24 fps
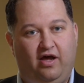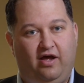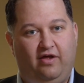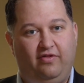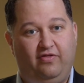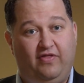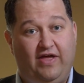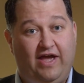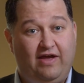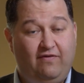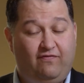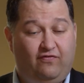
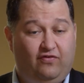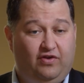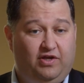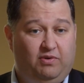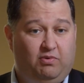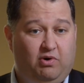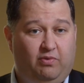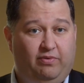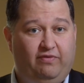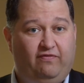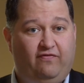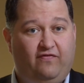Thankfully,
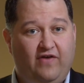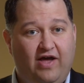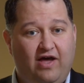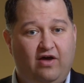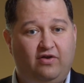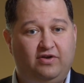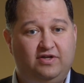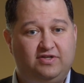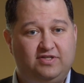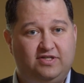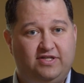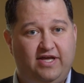what we
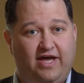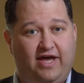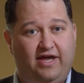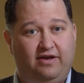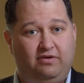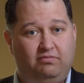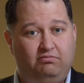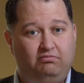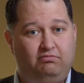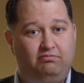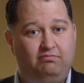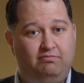found is
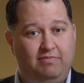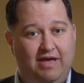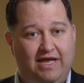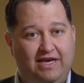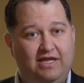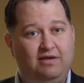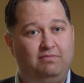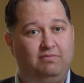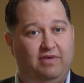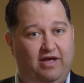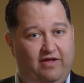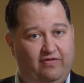that
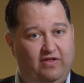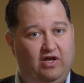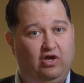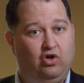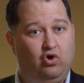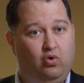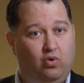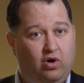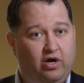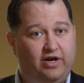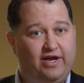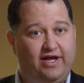many men that
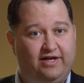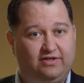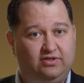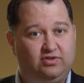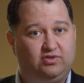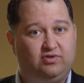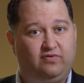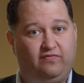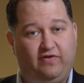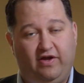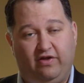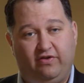go on active
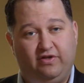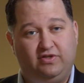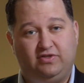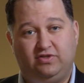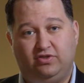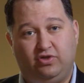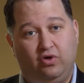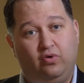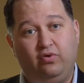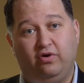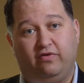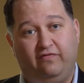surveillance
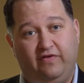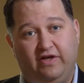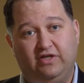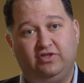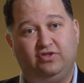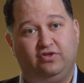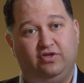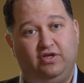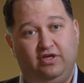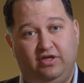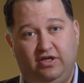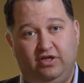don't
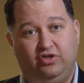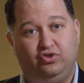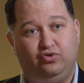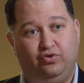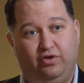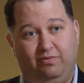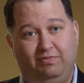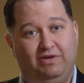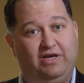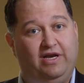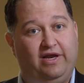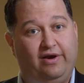eventually need
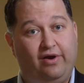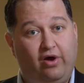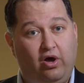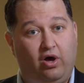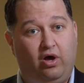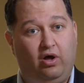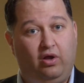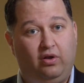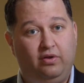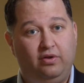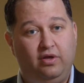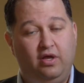treatment at
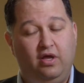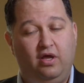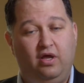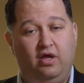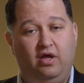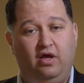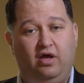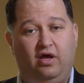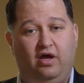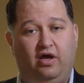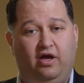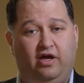all.
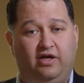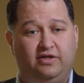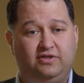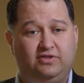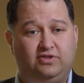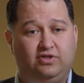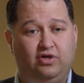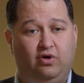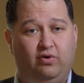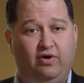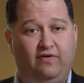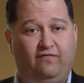
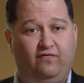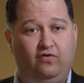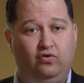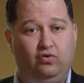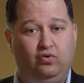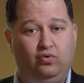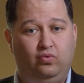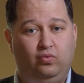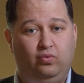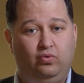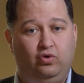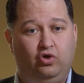So if
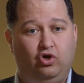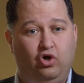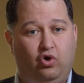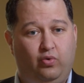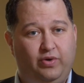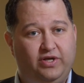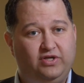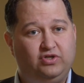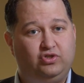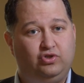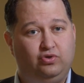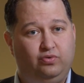you go
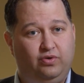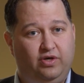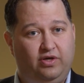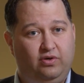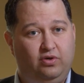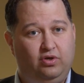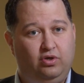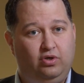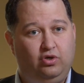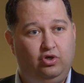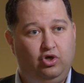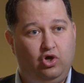into
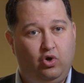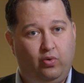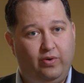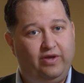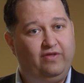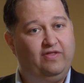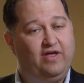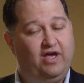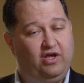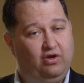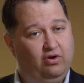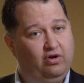it
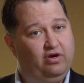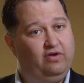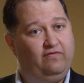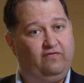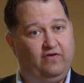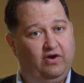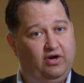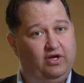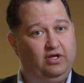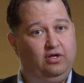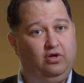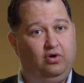knowing that you're at a
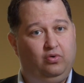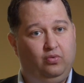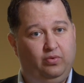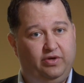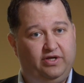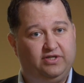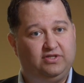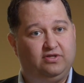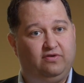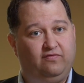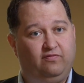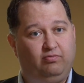very low
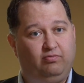risk of